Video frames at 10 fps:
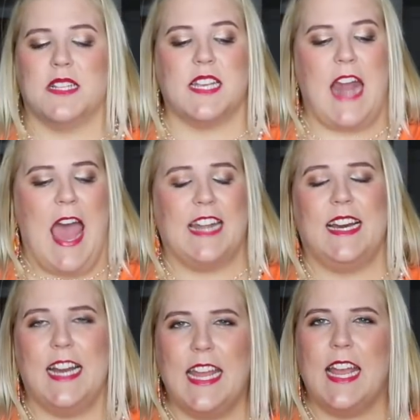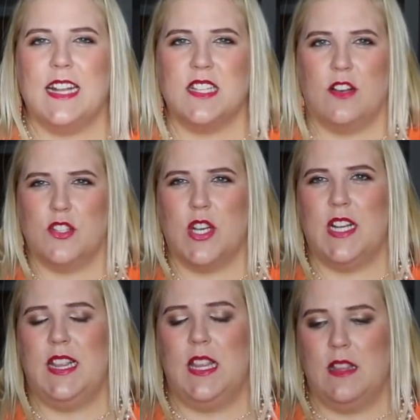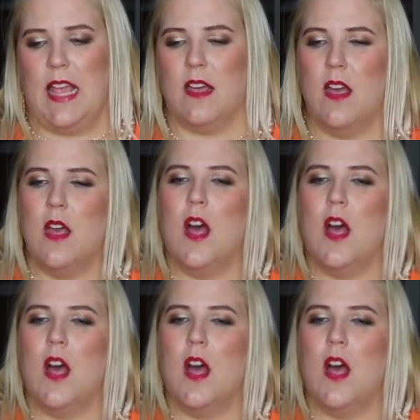It's gonna add height and it's also gonna like